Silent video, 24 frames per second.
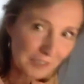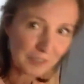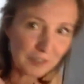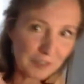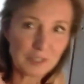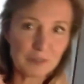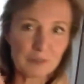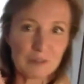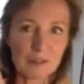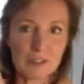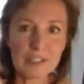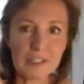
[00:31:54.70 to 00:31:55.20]

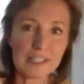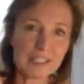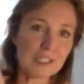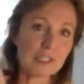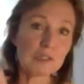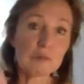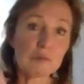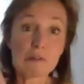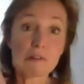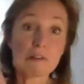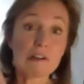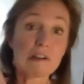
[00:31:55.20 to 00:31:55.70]
and then
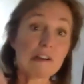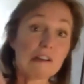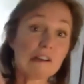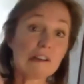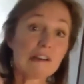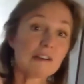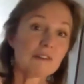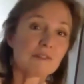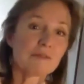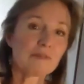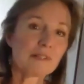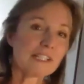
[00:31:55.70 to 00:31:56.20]
you were,
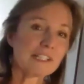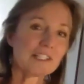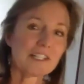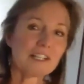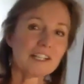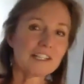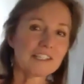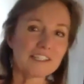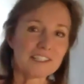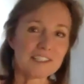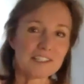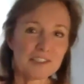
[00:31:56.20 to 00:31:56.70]
oh my
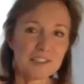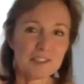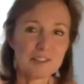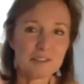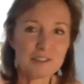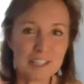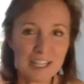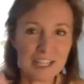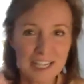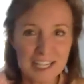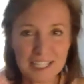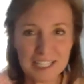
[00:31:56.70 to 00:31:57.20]
God, these
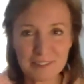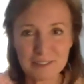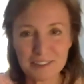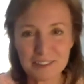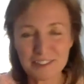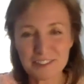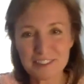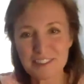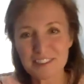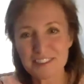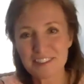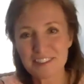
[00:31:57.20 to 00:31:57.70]
huge animals.